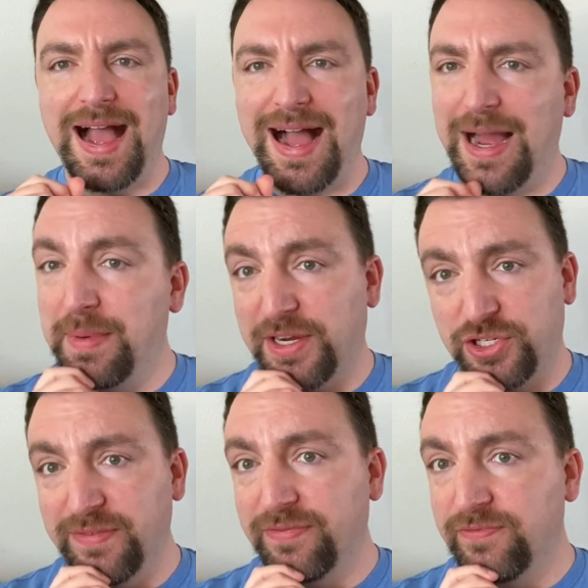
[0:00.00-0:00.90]
I'm
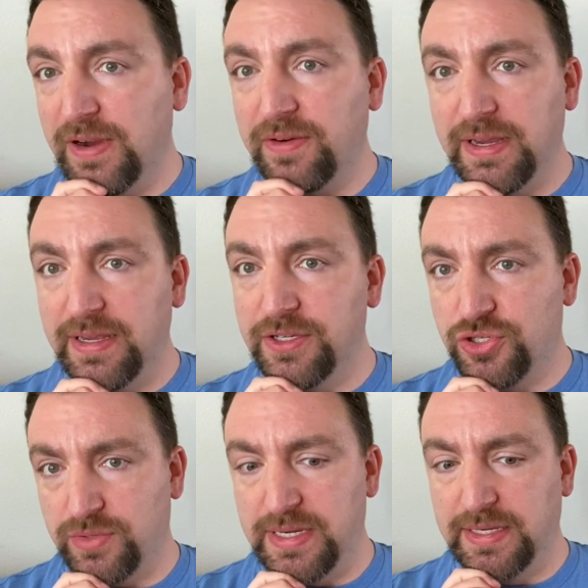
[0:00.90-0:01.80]
actually very
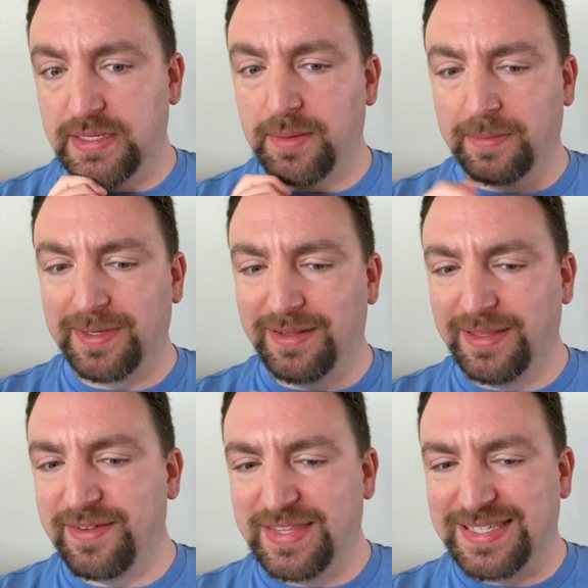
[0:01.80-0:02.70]
intrigued, and I'm going to
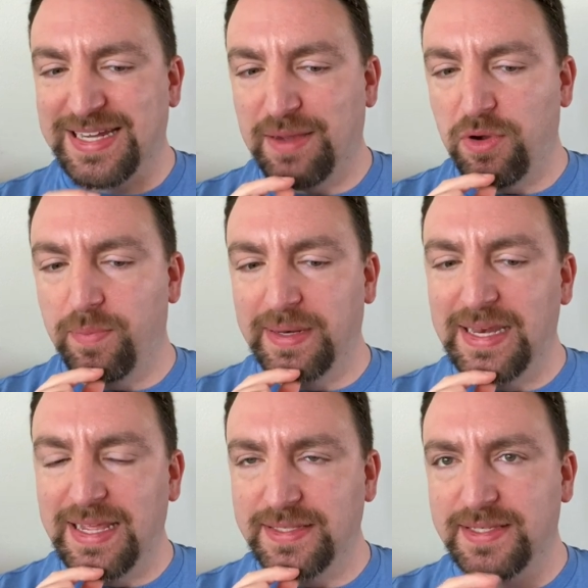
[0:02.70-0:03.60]
leave this tab open
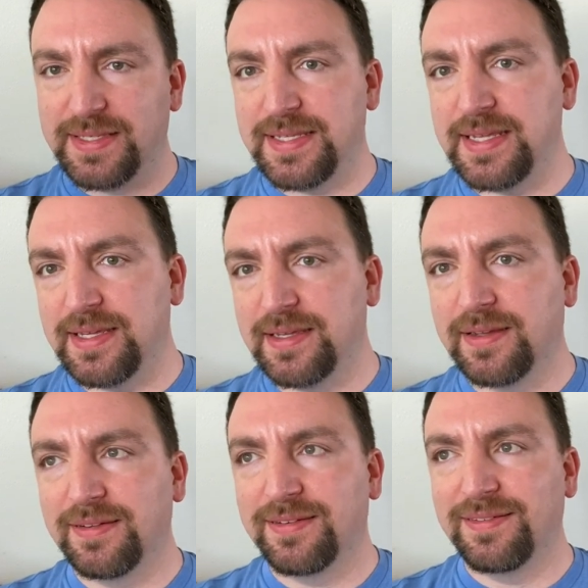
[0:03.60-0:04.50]
and see
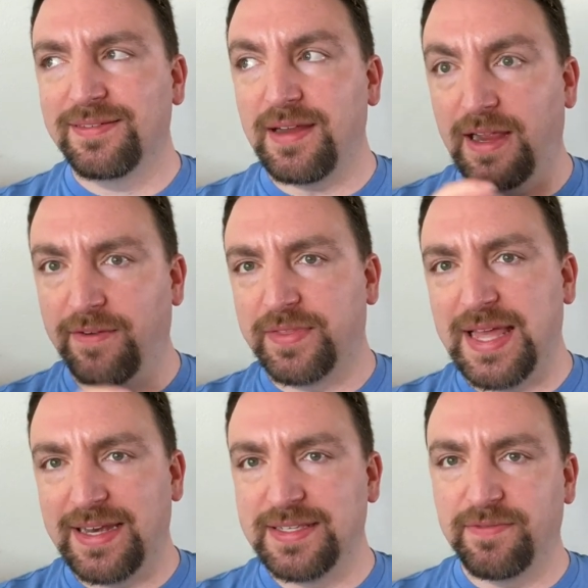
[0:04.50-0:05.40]
if
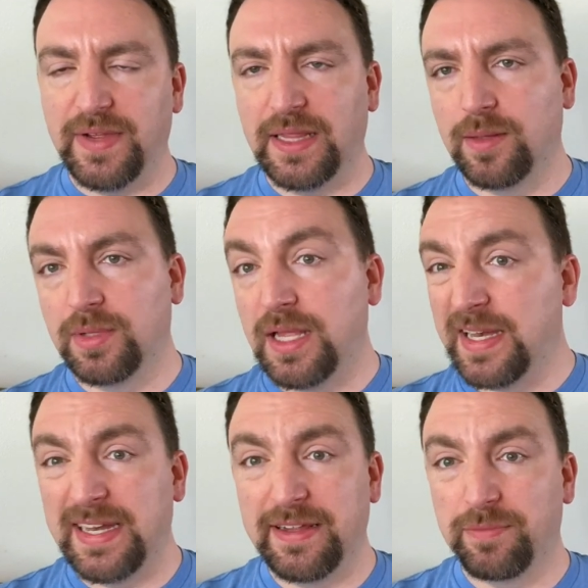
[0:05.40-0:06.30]
that is available on
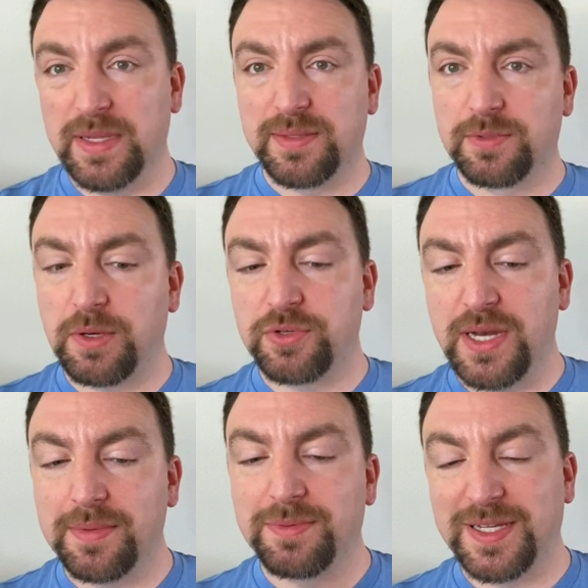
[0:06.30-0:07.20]
any of my subscription
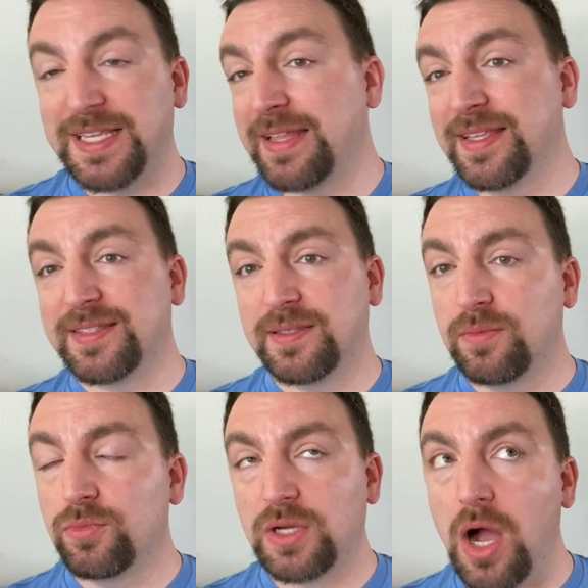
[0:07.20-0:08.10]
apps because this
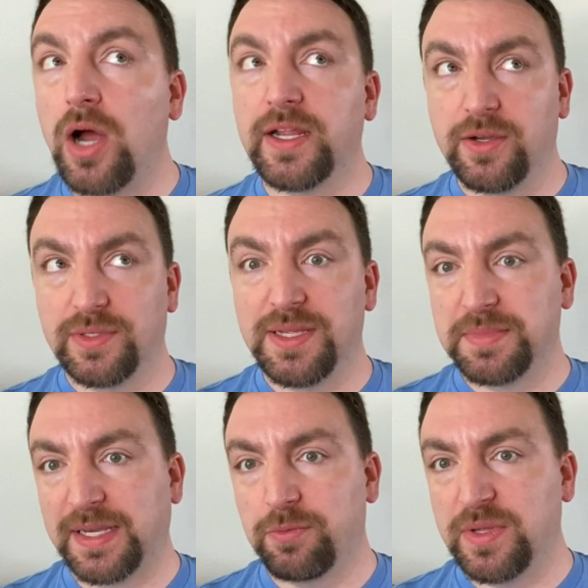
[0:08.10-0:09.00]
audio seems
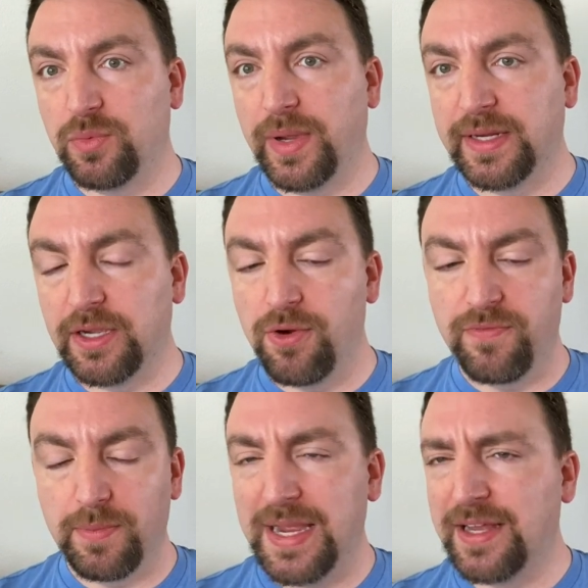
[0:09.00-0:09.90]
like it would be the way to go for me.